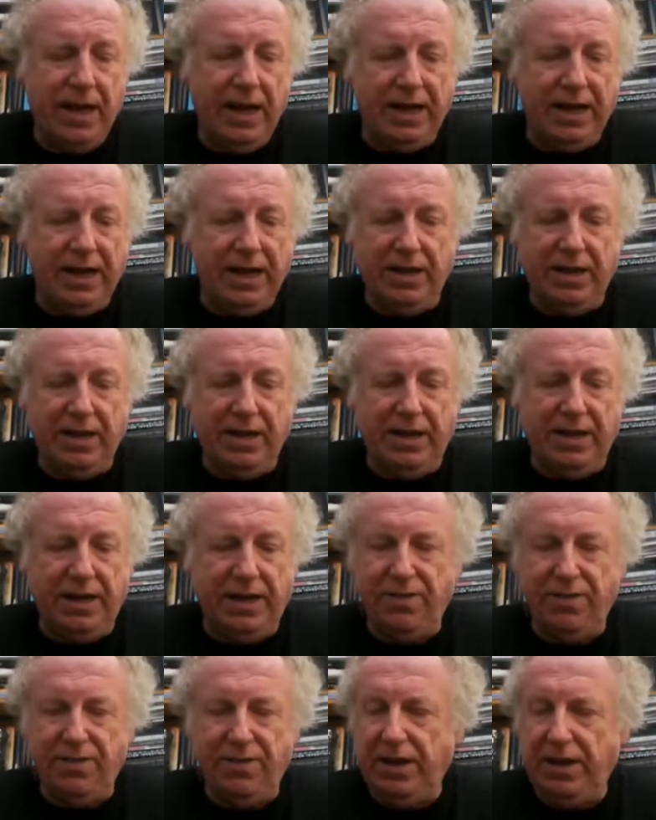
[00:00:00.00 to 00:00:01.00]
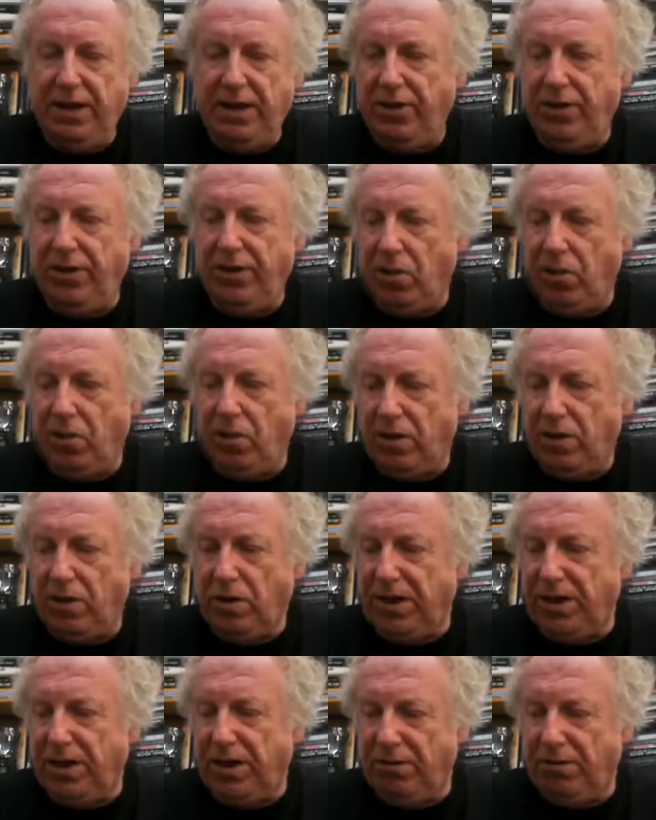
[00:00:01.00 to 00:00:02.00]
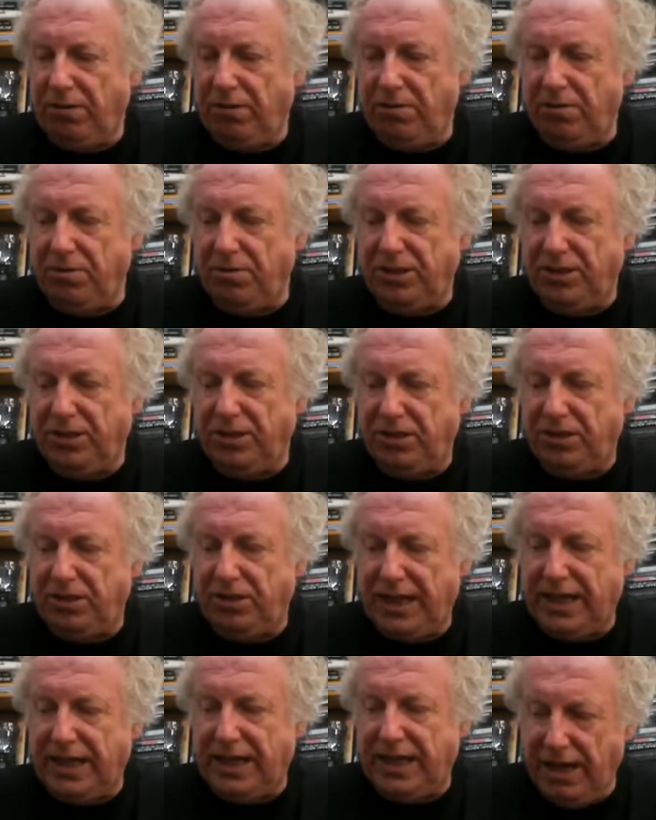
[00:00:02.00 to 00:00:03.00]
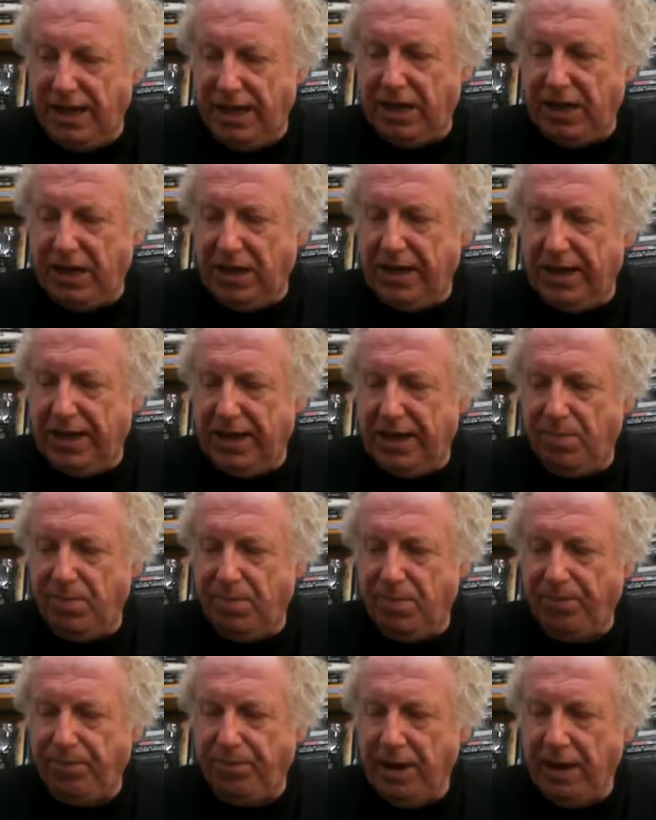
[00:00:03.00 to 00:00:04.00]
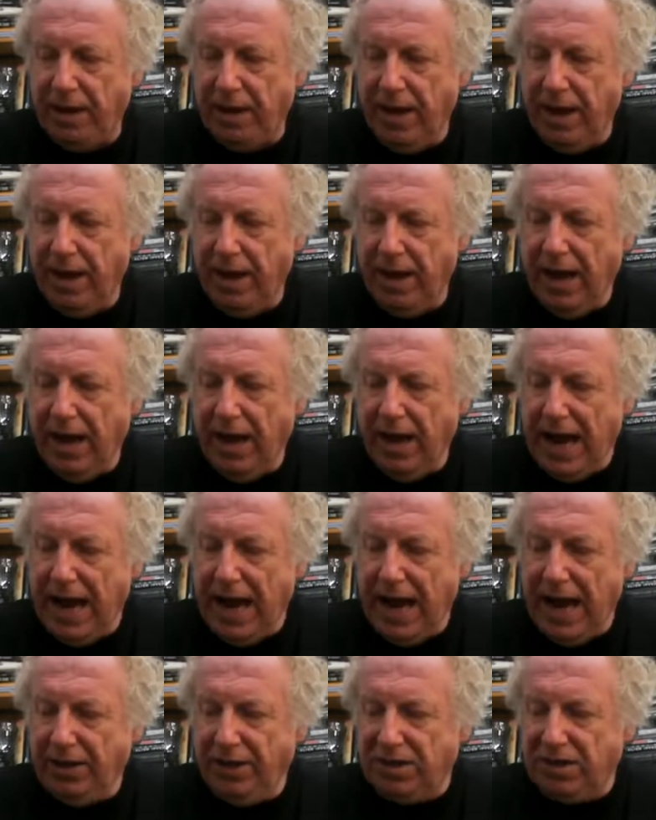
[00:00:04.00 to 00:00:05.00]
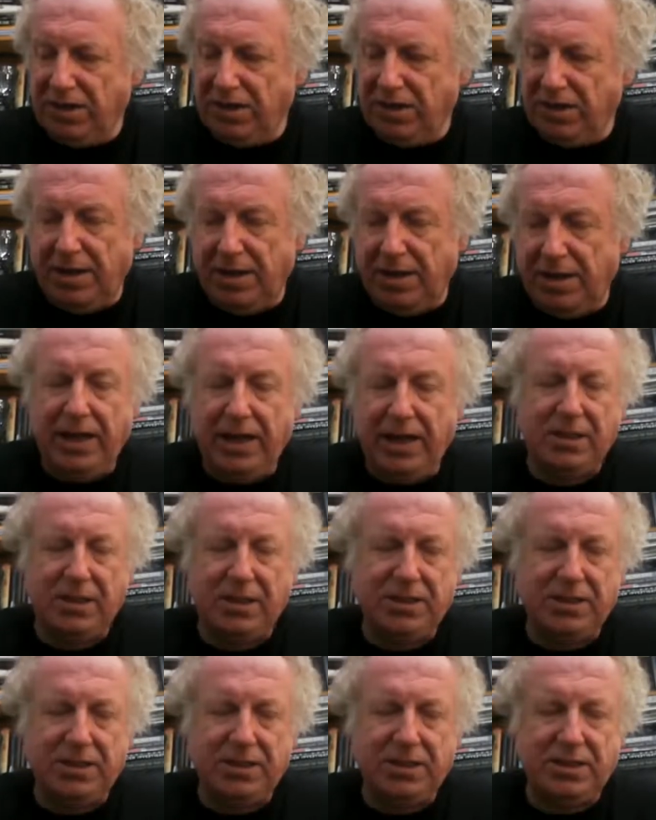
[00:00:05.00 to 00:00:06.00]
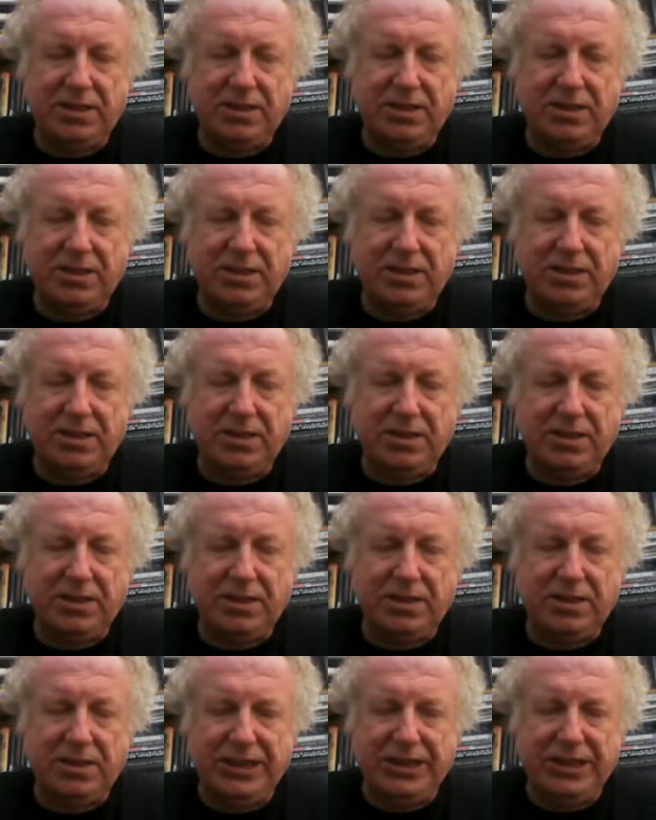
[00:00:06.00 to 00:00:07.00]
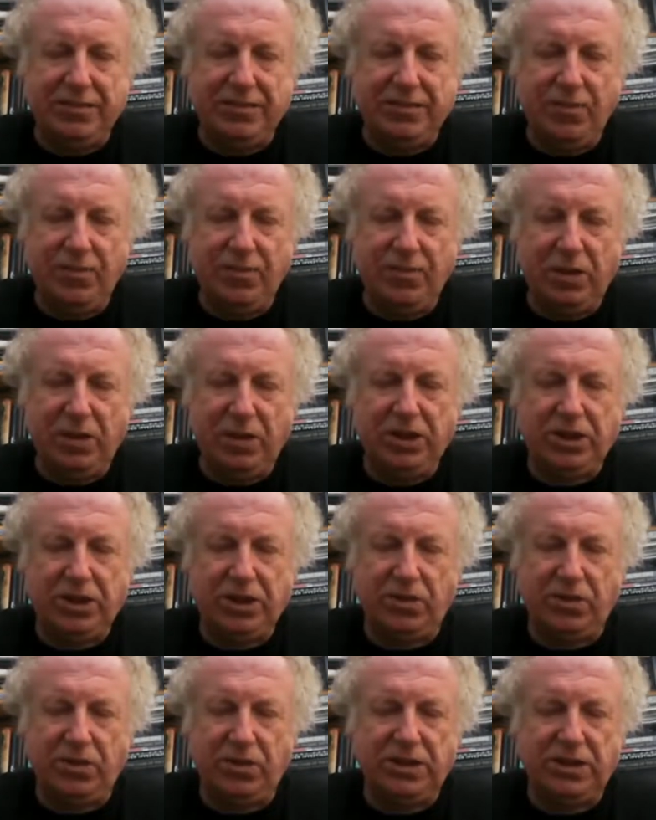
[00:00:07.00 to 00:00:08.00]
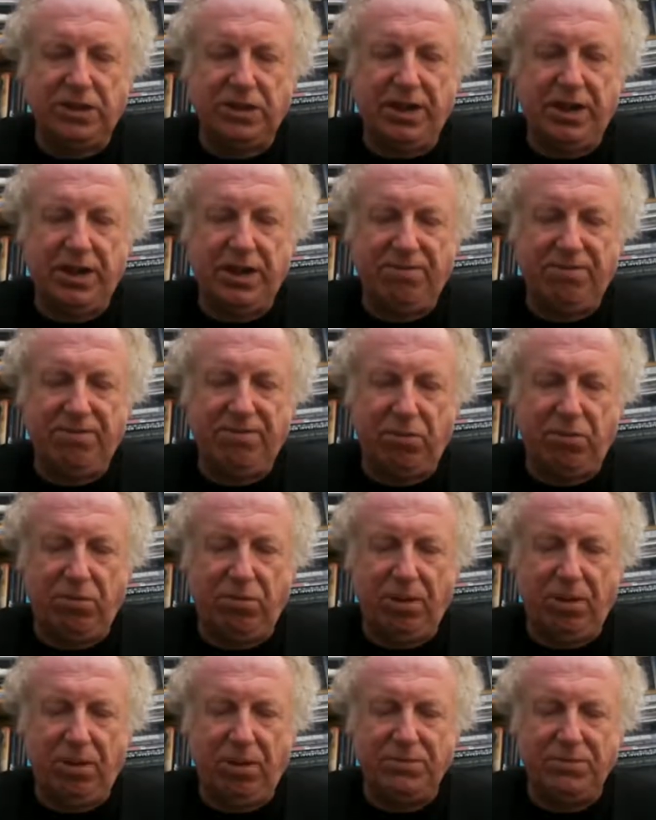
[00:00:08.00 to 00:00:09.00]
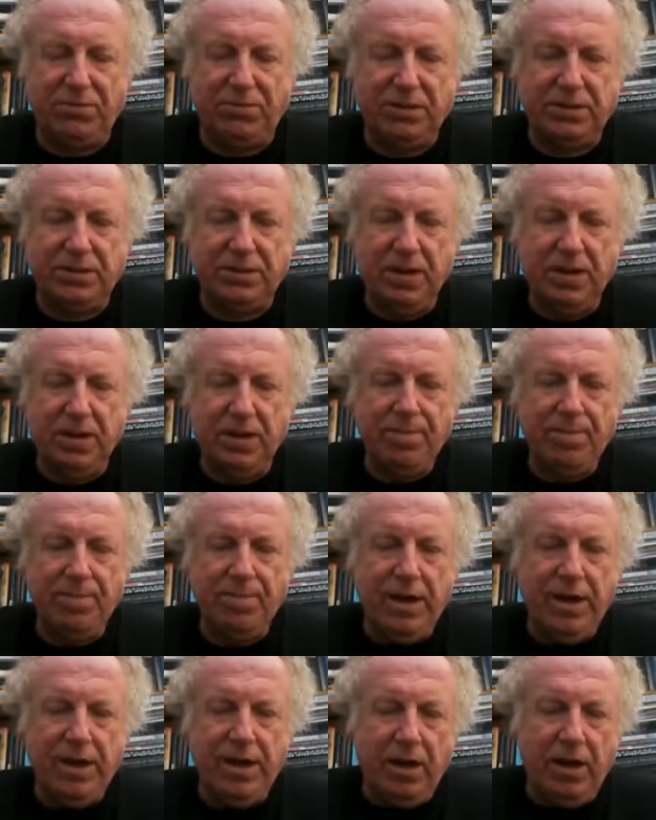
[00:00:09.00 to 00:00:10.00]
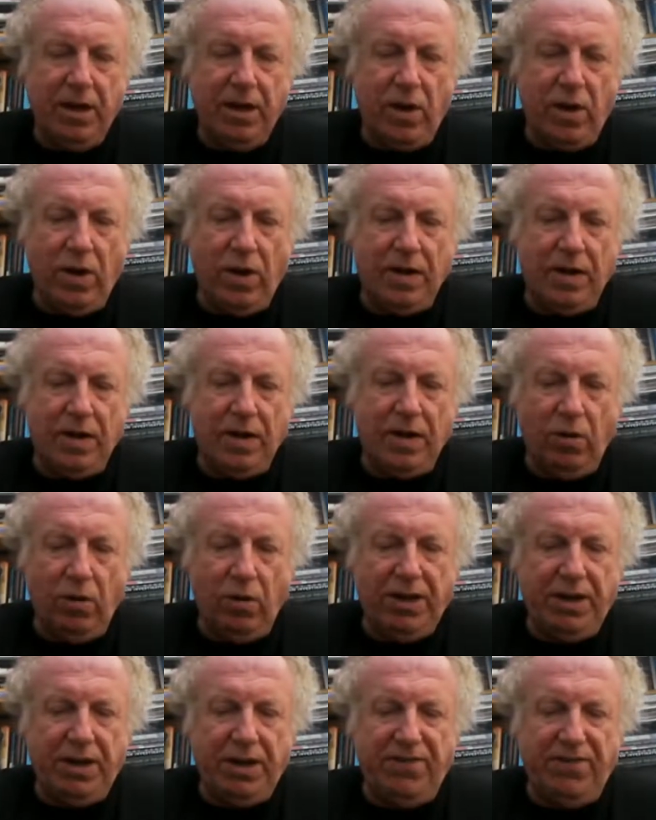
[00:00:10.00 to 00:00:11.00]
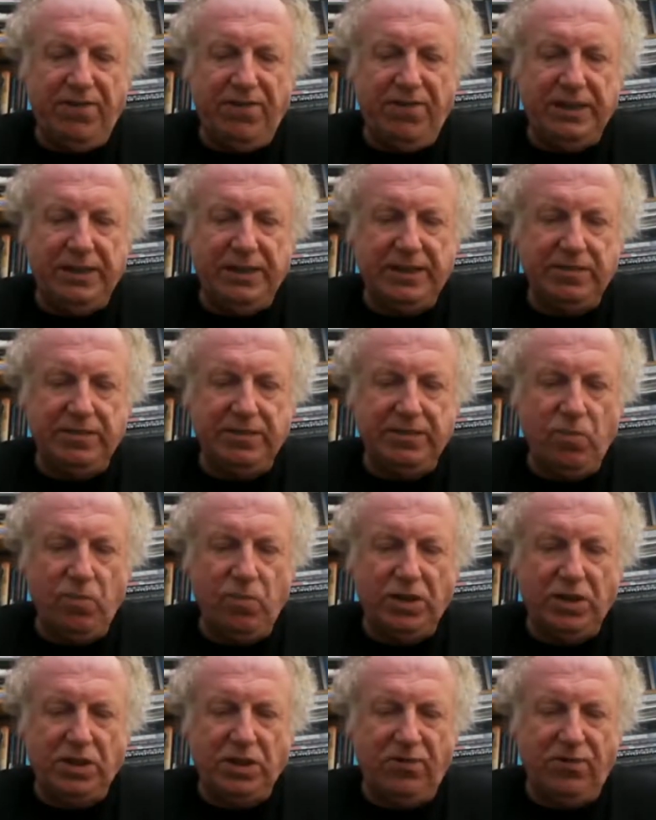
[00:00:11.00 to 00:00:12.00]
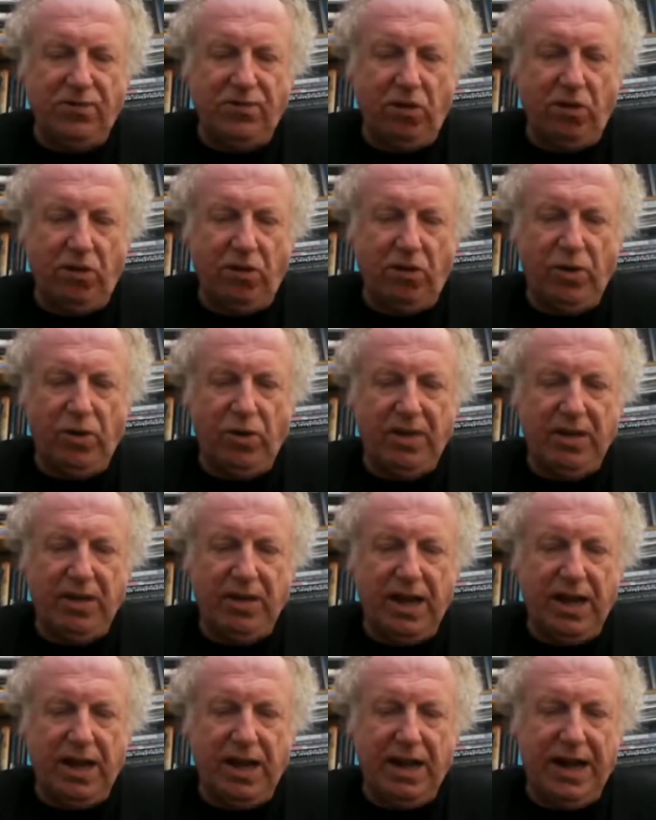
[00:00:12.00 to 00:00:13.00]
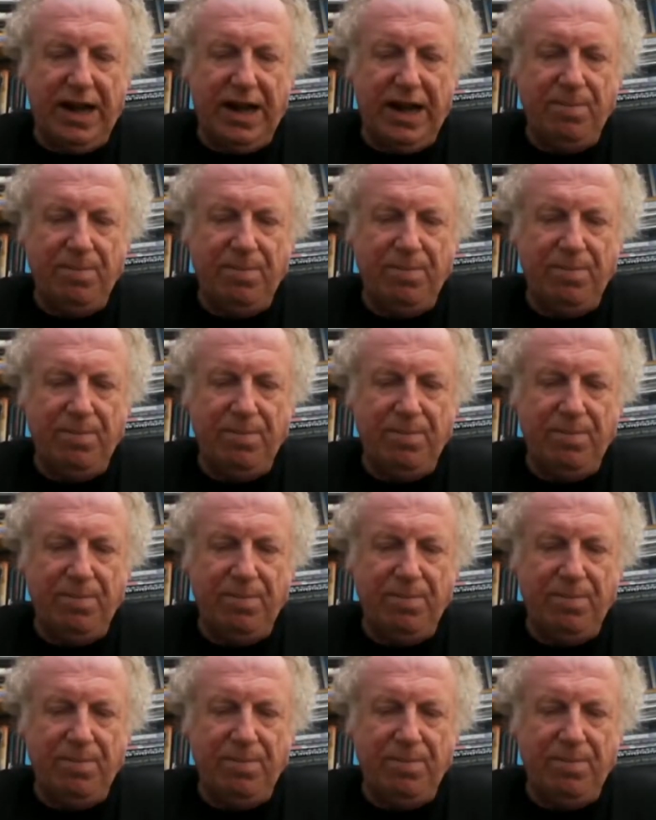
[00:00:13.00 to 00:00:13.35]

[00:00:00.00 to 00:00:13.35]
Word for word: at, an, at an event in New York, but he also mentioned Aquino again. And there were some elements of presentation which caused enough problems where Lorian Fenton was involved with uh,